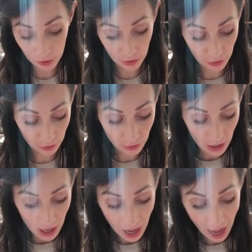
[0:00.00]
glue,
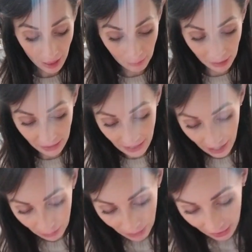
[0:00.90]
and I'm going to
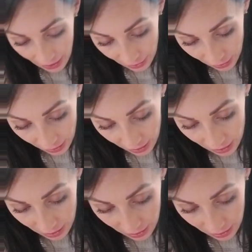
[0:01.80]
take my letter